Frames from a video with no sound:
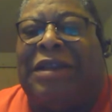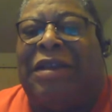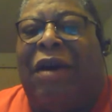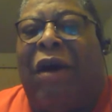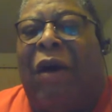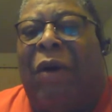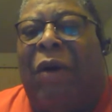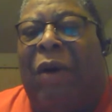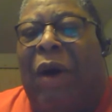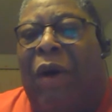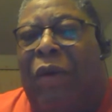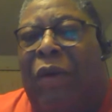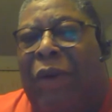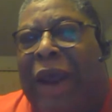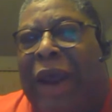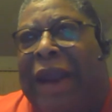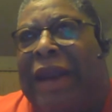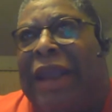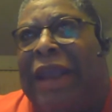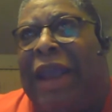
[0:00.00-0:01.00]

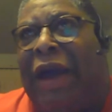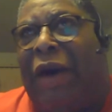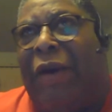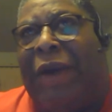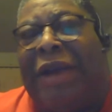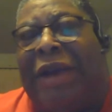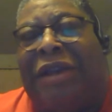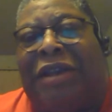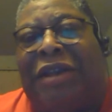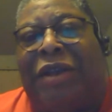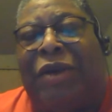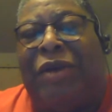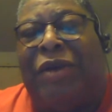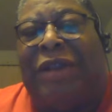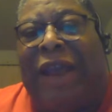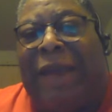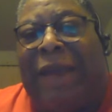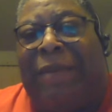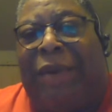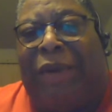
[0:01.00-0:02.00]
Radio in Sault Ste.
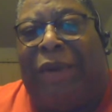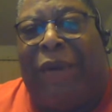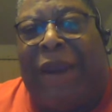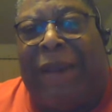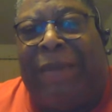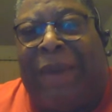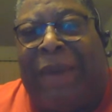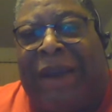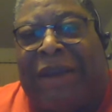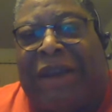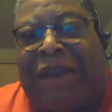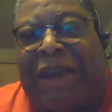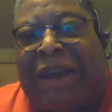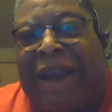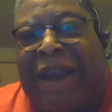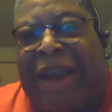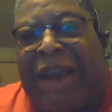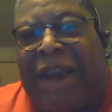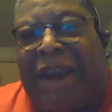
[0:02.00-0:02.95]
Marie, Michigan there.